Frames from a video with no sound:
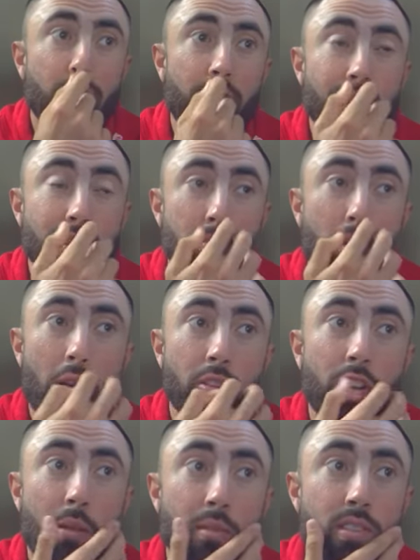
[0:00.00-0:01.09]
Dan they asked him how his
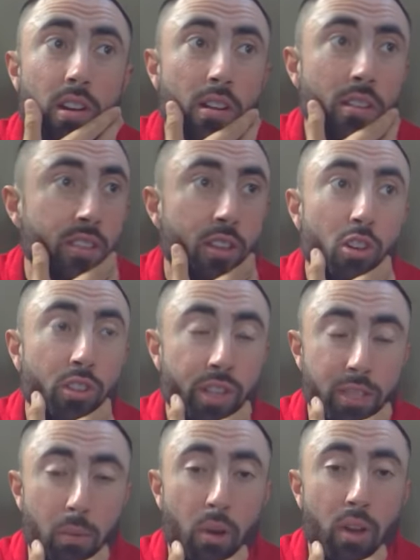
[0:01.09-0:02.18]
job he's done. Said all good
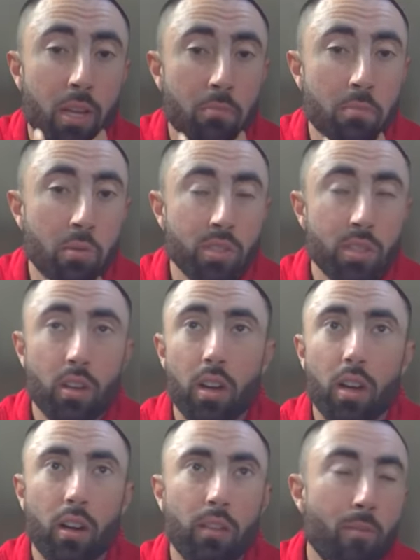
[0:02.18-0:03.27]
things about him. He was their
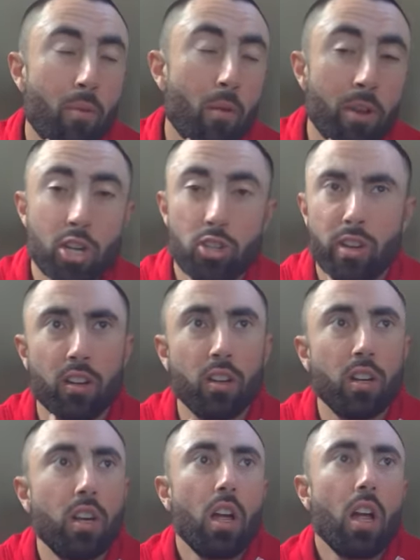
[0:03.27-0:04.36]
uh, football administrator.
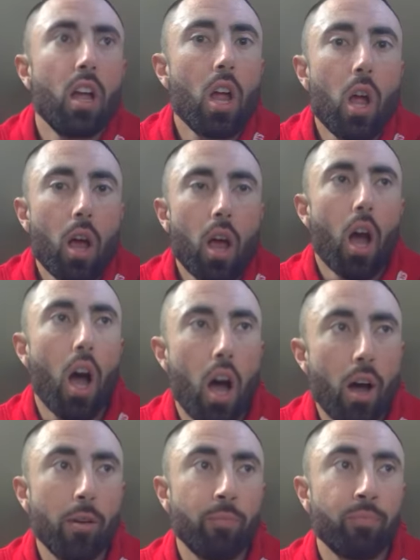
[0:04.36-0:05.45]

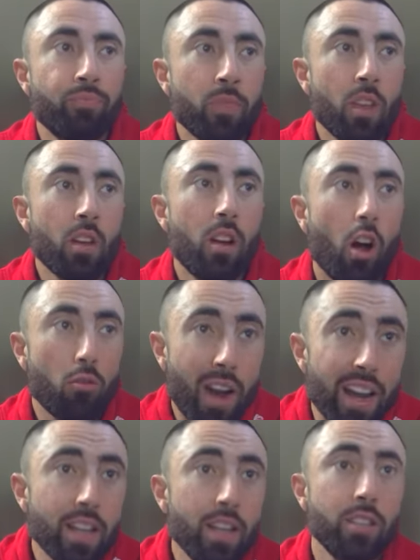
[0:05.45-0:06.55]
Um,
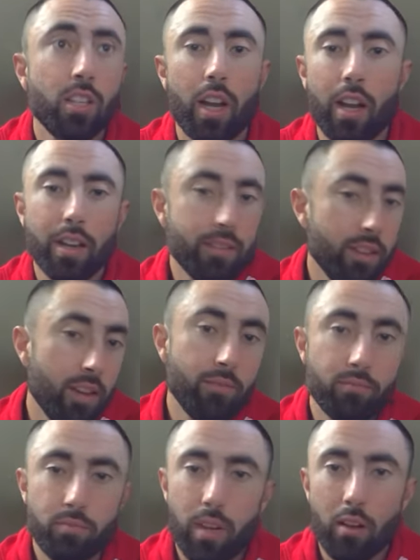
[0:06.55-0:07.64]
already. So now he's uh
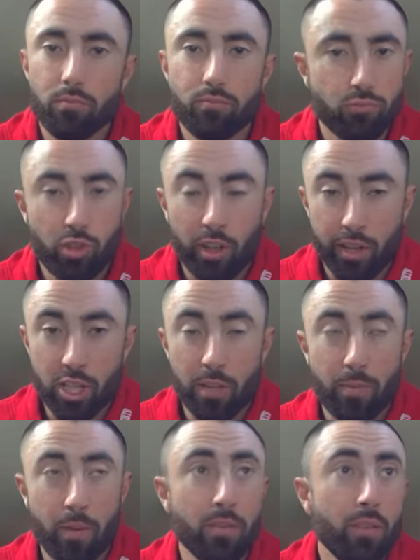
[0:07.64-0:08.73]
now transition's
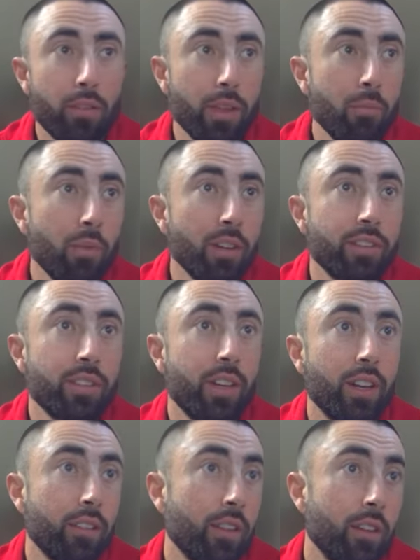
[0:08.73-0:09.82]
been seamless, and
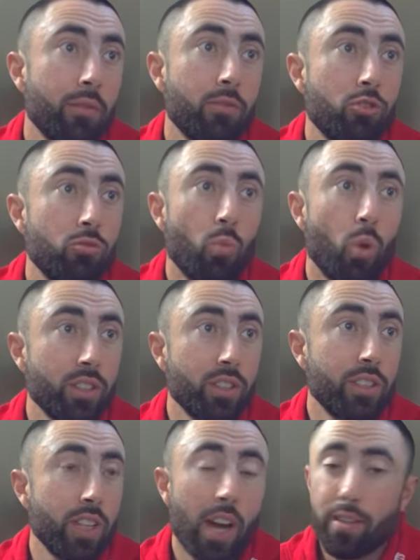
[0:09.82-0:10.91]
he's uh, he's wants
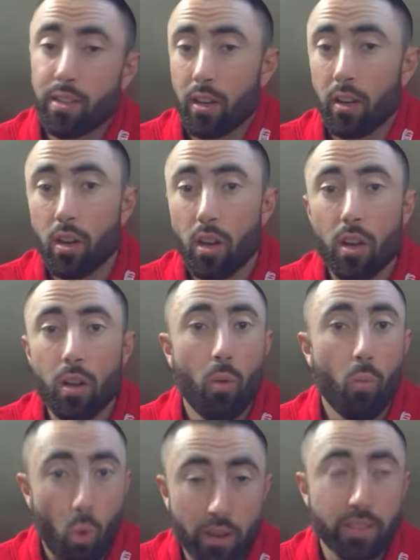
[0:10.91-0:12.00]
he's a guy that's gonna uh,
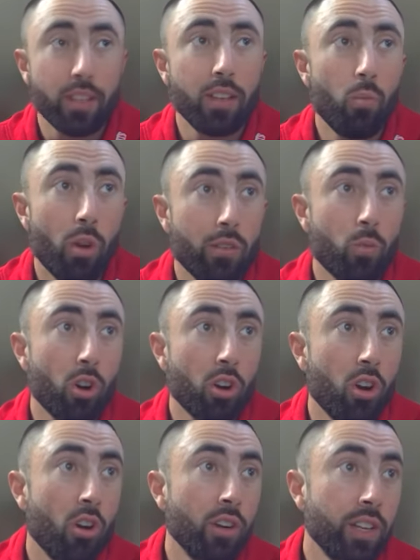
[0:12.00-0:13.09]
wants it, wants to work
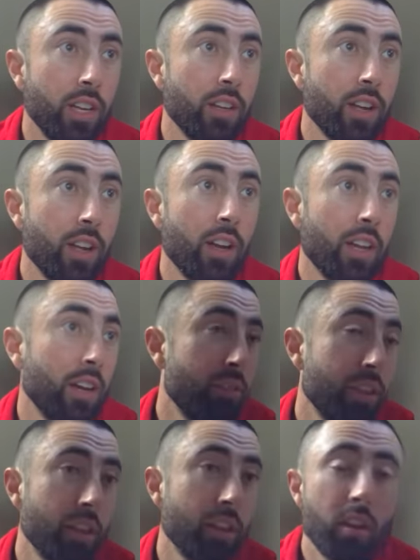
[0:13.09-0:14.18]
hard to get uh, get
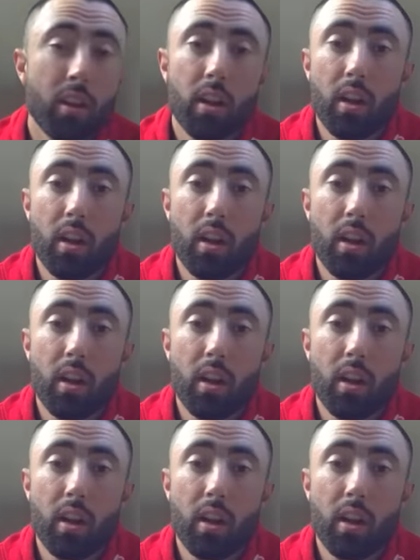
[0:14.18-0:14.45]
everything,